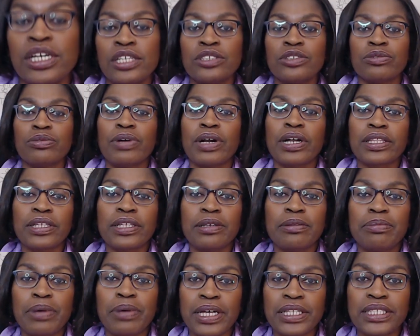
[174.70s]
directly
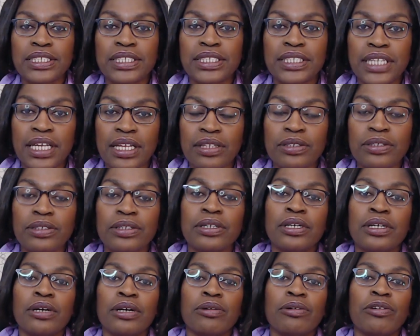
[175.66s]
by the
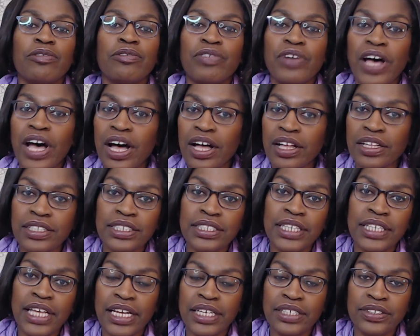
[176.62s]
seller without an
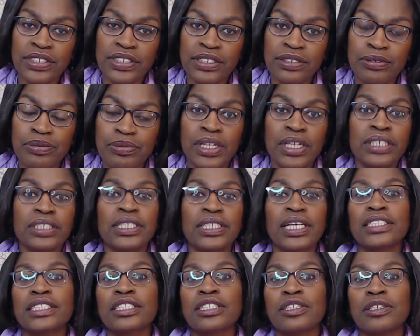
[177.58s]
agent. So
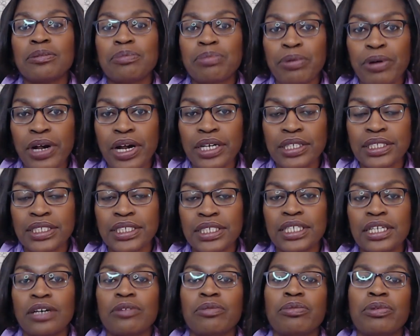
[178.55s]
that's a good
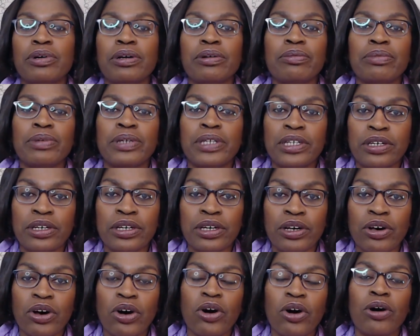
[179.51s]
proxy of what we can
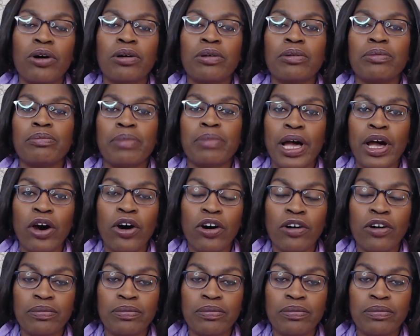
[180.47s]
call by off